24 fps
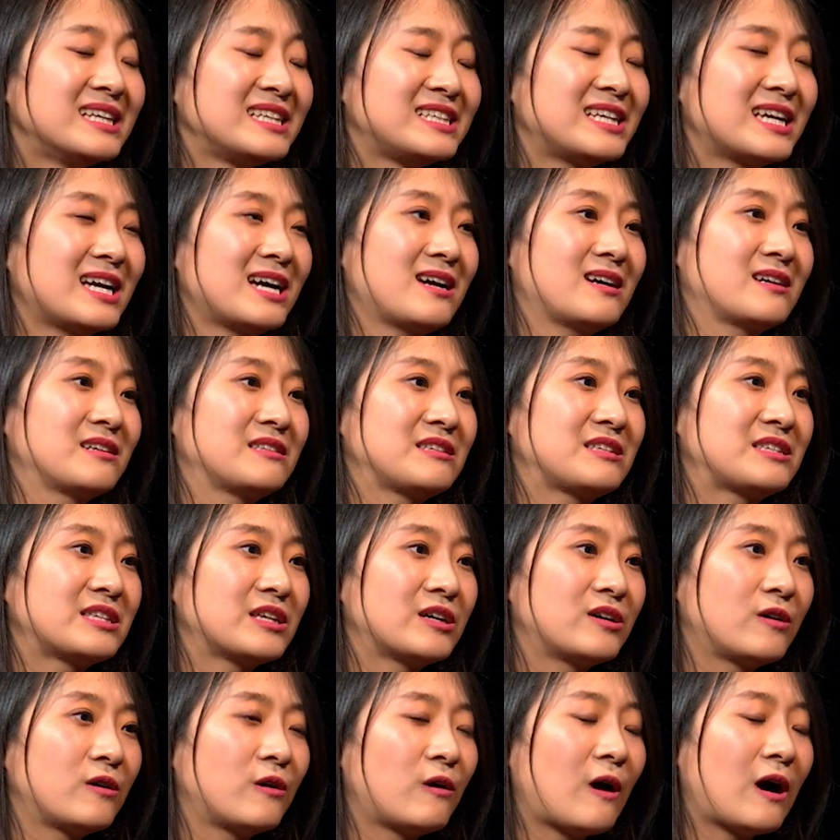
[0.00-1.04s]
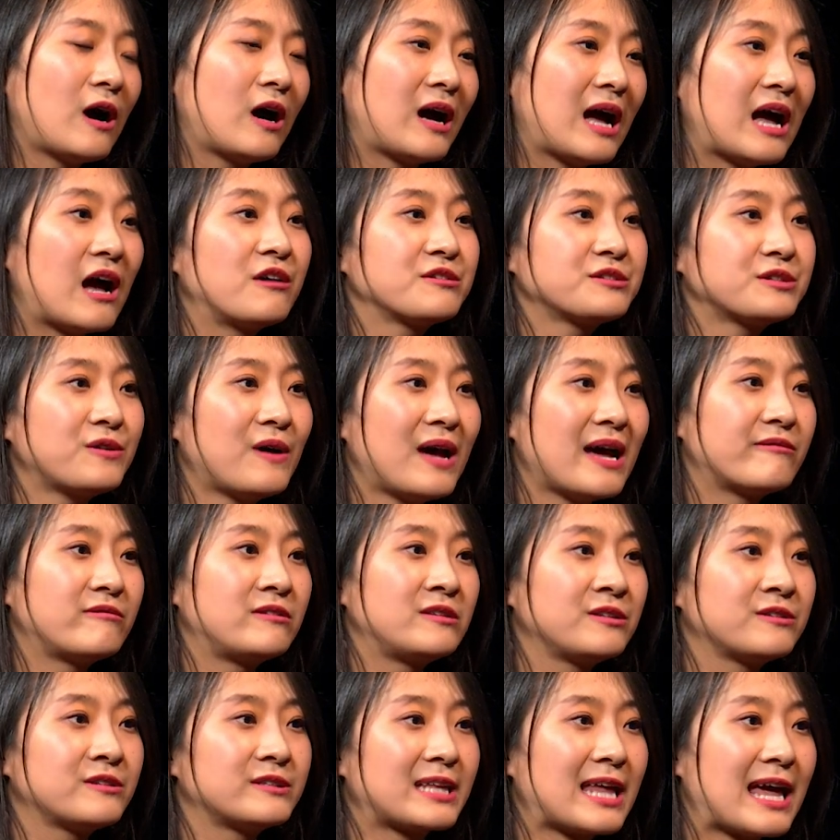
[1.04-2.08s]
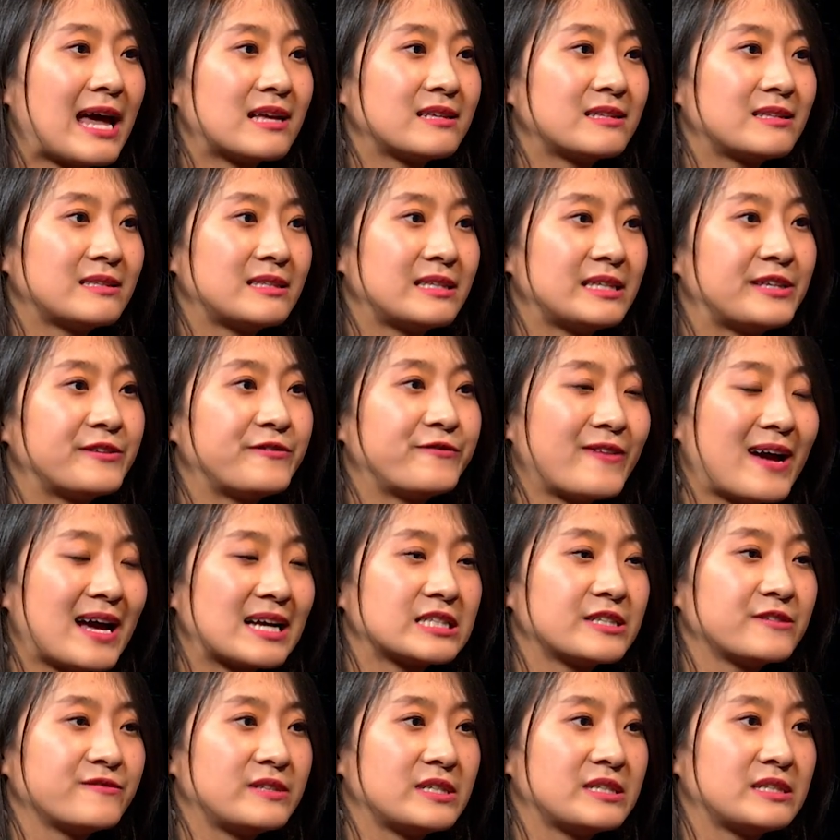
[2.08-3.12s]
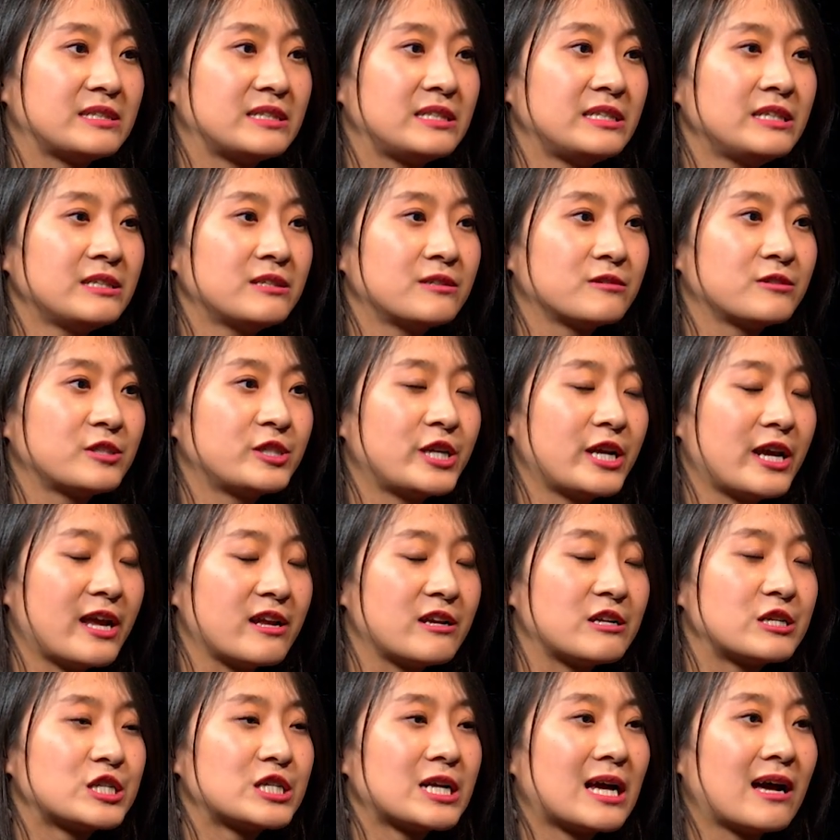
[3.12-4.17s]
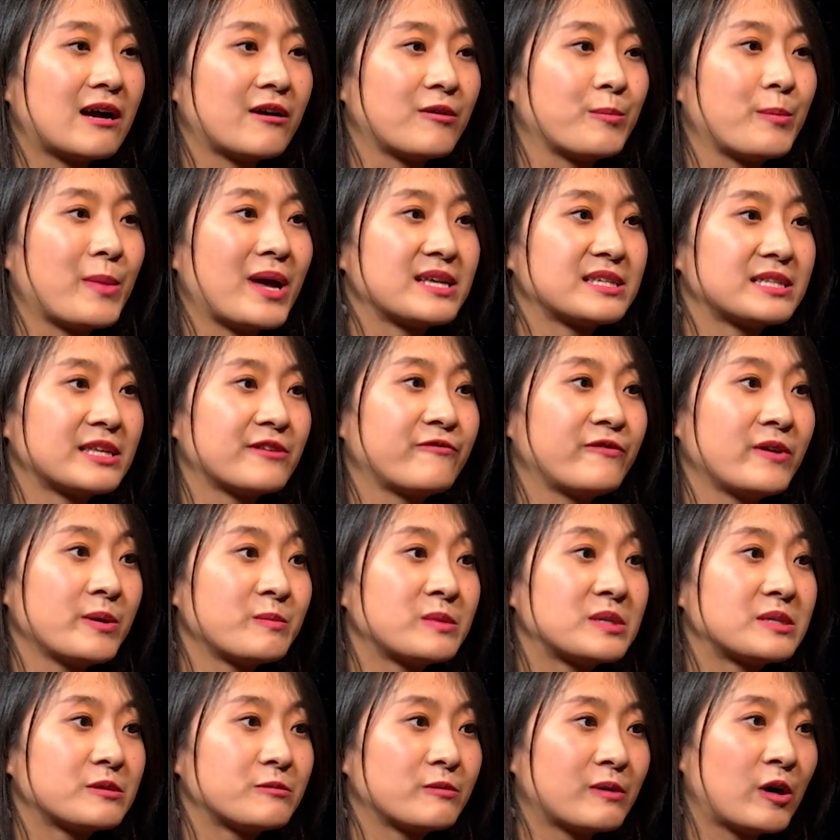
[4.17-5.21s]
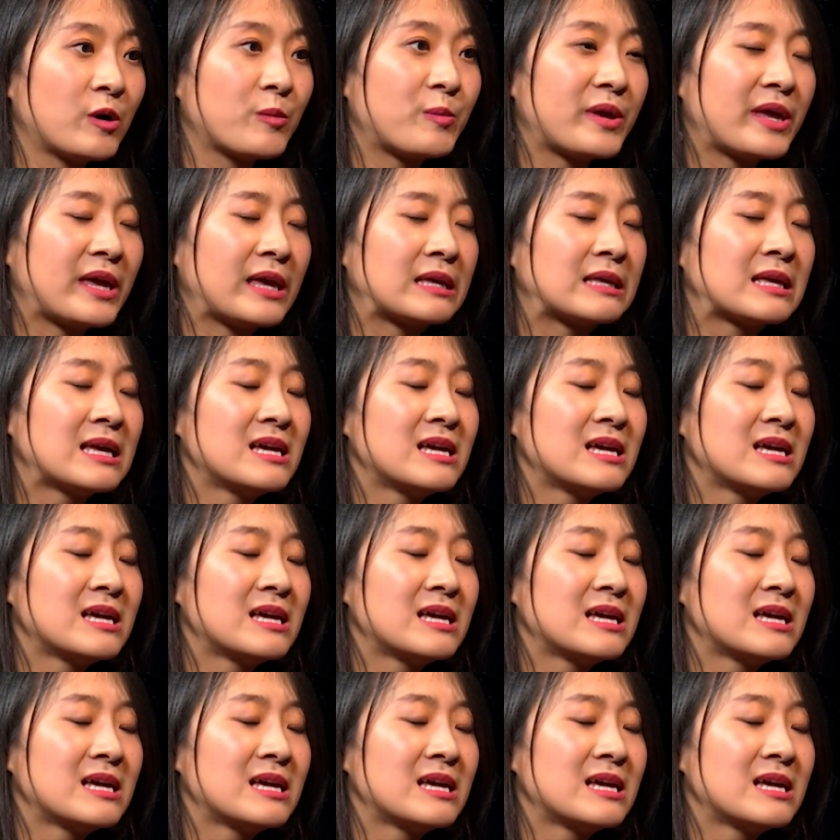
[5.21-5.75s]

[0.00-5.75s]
Yeah, so I also have looked at the effect of this legal change on men's and women's well-being.